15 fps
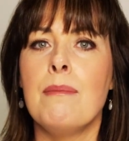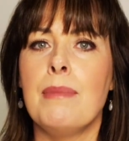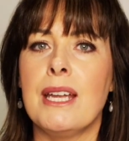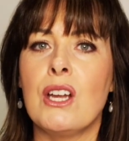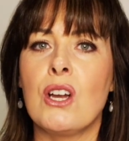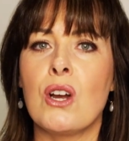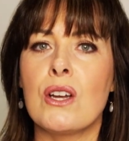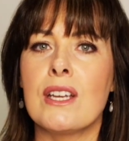
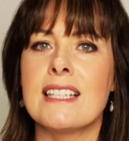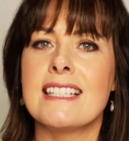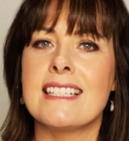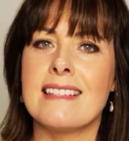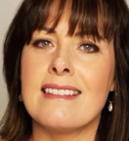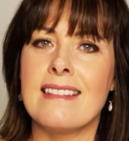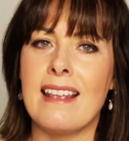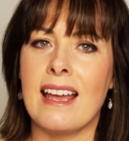
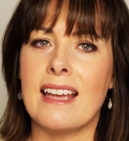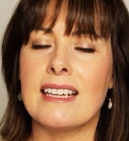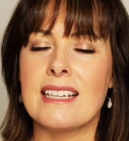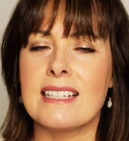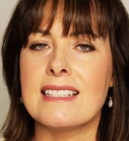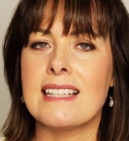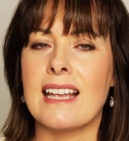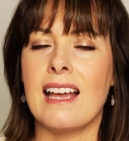because that
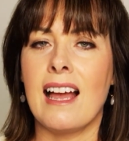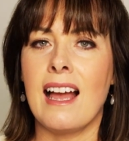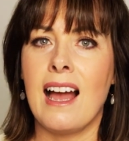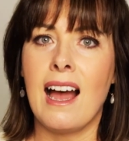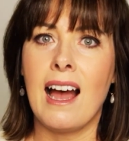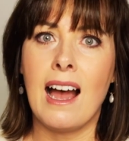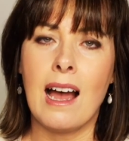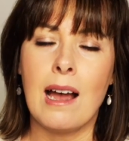is a
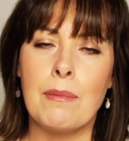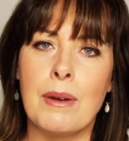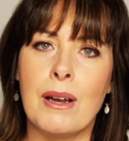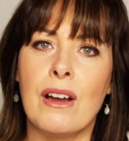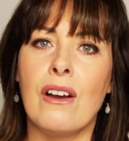harbour